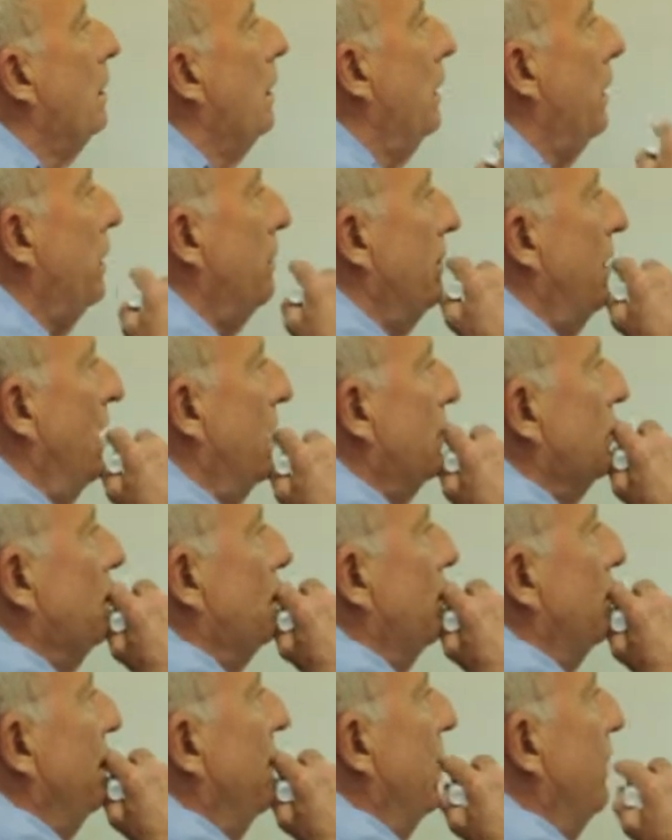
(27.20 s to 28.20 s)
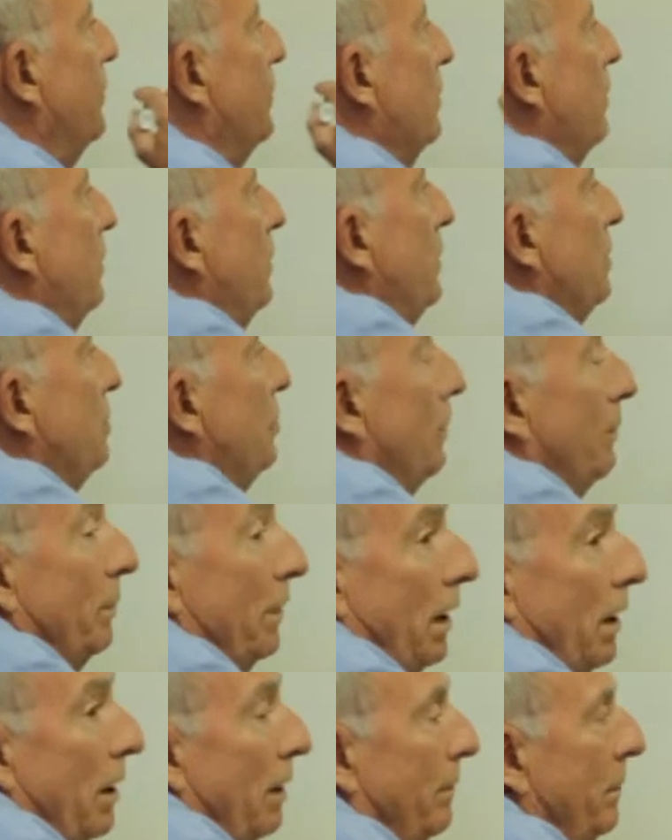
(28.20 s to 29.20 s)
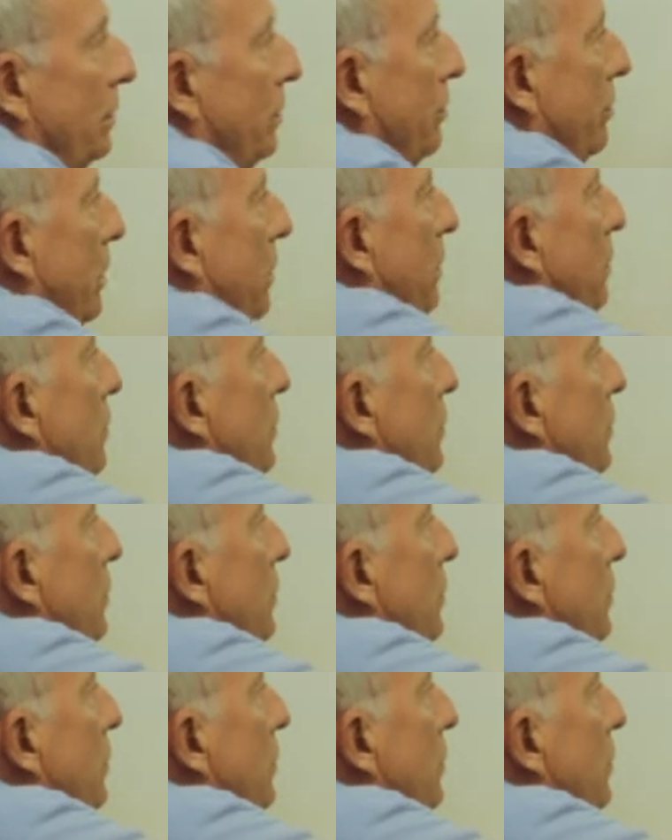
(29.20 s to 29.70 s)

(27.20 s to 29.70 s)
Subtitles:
Now, your maximum depth could be something arbitrary.